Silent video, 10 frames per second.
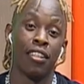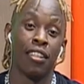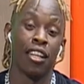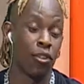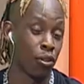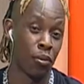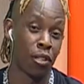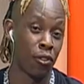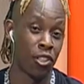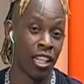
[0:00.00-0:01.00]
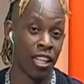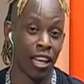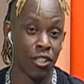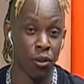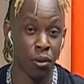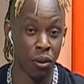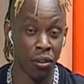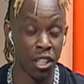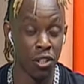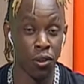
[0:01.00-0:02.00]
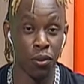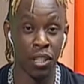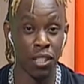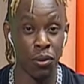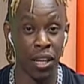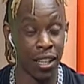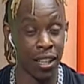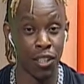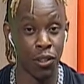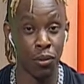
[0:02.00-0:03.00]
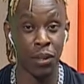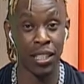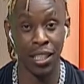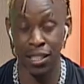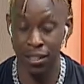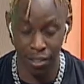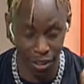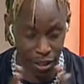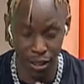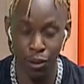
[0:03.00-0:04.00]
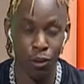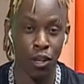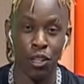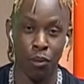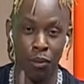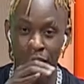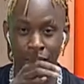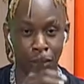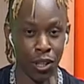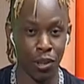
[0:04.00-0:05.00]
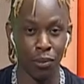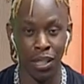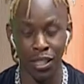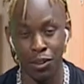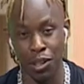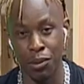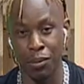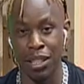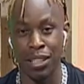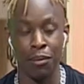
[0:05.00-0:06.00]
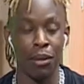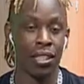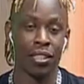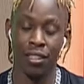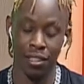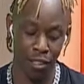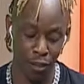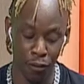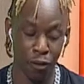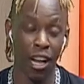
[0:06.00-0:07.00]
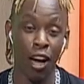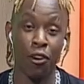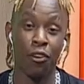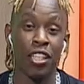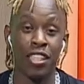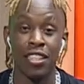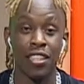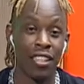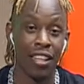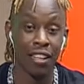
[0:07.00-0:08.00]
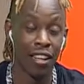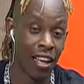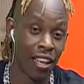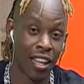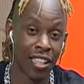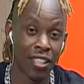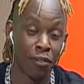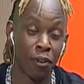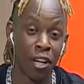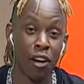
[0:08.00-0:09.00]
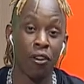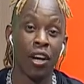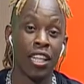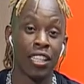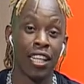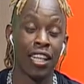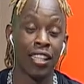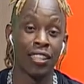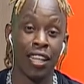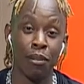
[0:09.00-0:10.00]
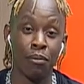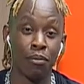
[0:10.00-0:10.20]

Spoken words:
Thank you so much for joining us all throughout the show. As we end the show, Maze, when your master. But for now, that's it for now. Until next time.